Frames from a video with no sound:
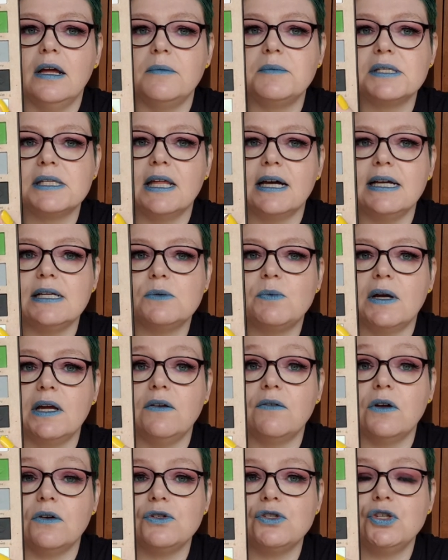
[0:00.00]
So that is why
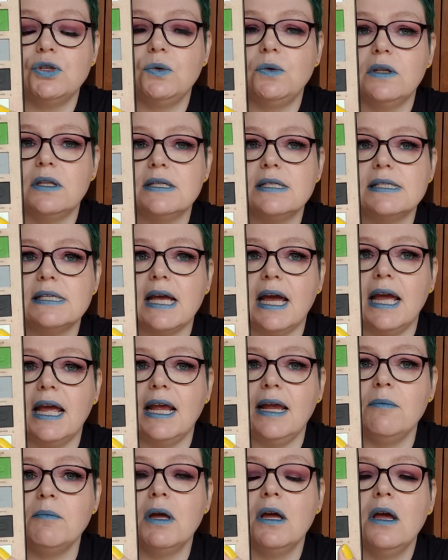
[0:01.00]
you've got two of the
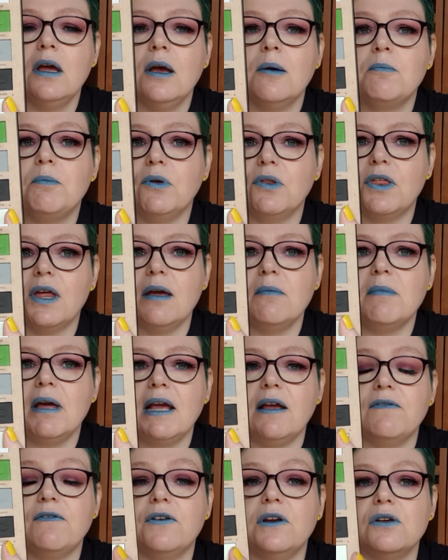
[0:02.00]
same, but they
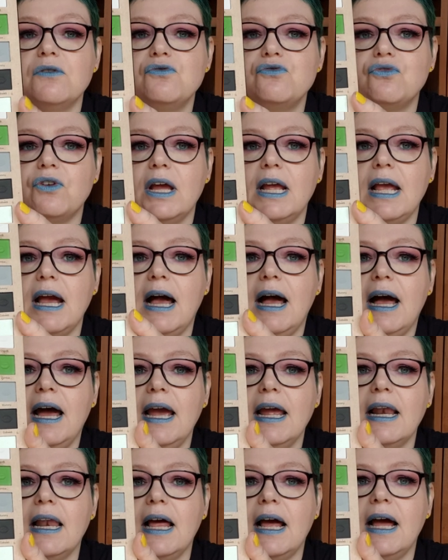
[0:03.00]
make for a great
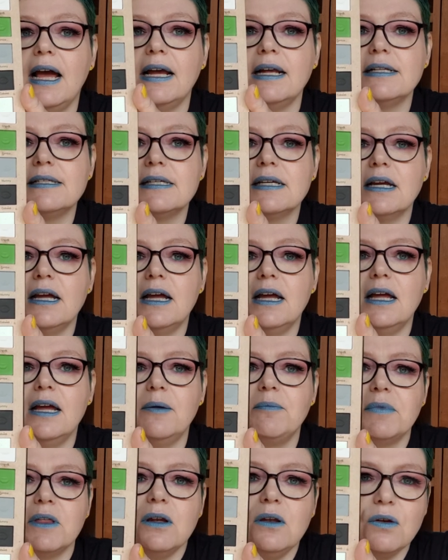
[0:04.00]
highlight.
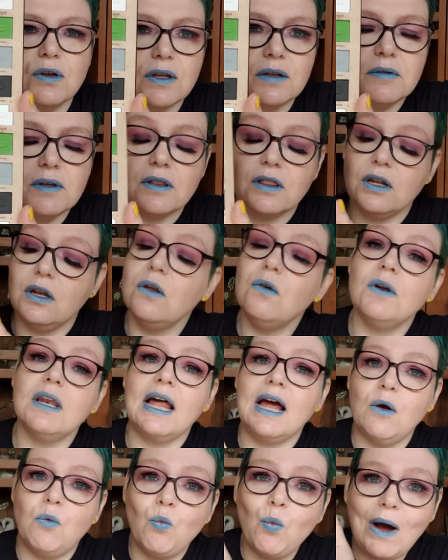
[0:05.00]
They look
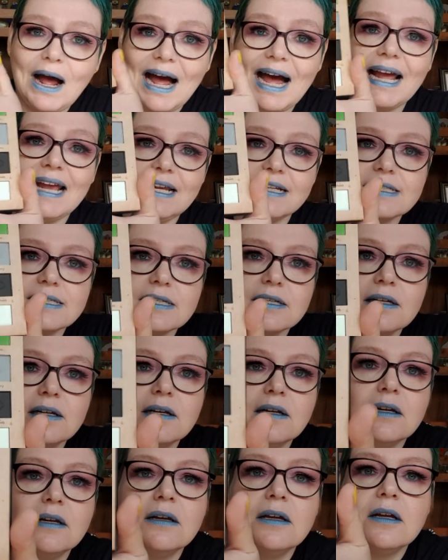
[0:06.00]
like white,
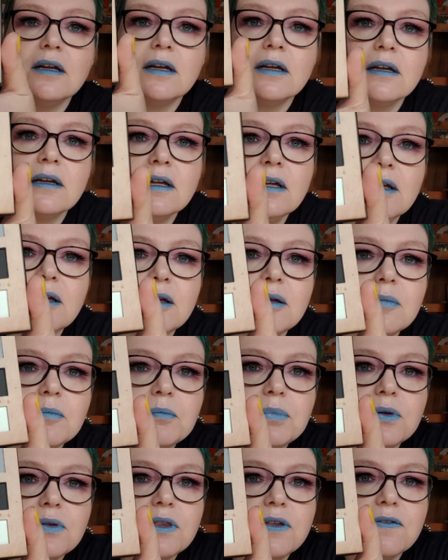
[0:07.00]

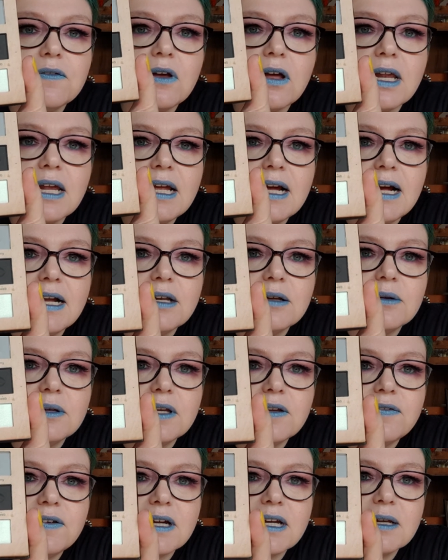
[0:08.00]
but they've got, I don't know
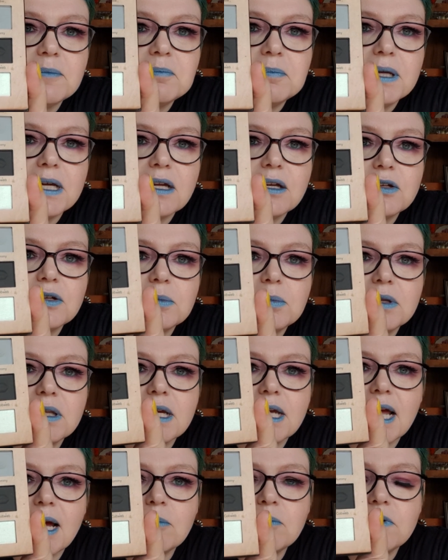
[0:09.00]
if I can pick it up on the
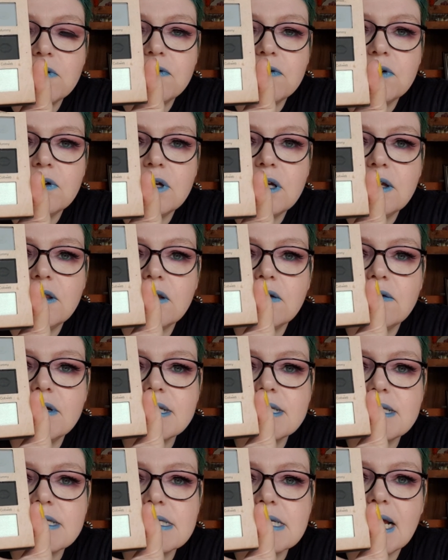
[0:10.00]
camera for you, there
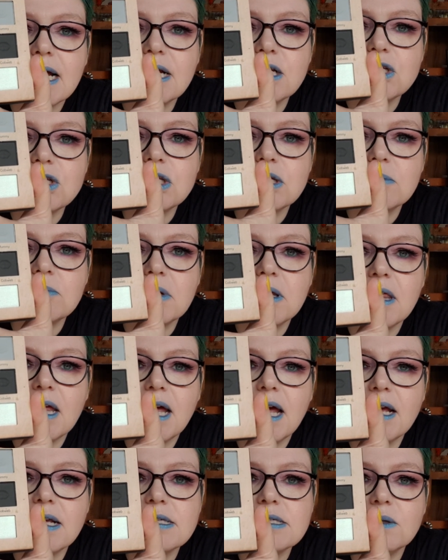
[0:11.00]
is a slight shimmer
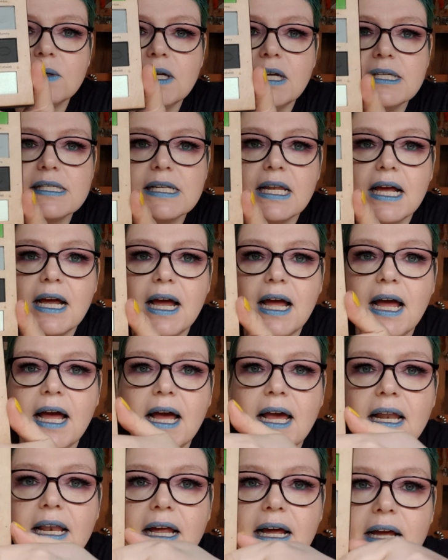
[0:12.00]
there, so it is like a
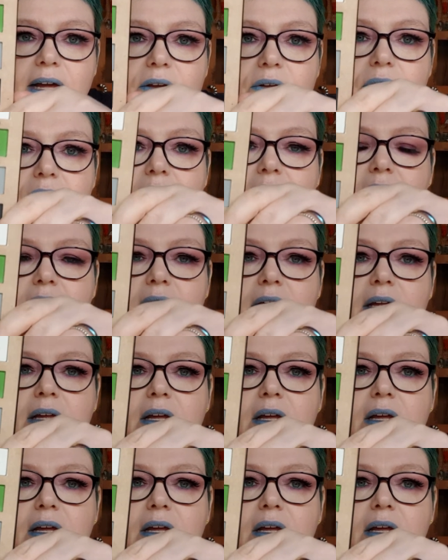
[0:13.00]
highlight colour.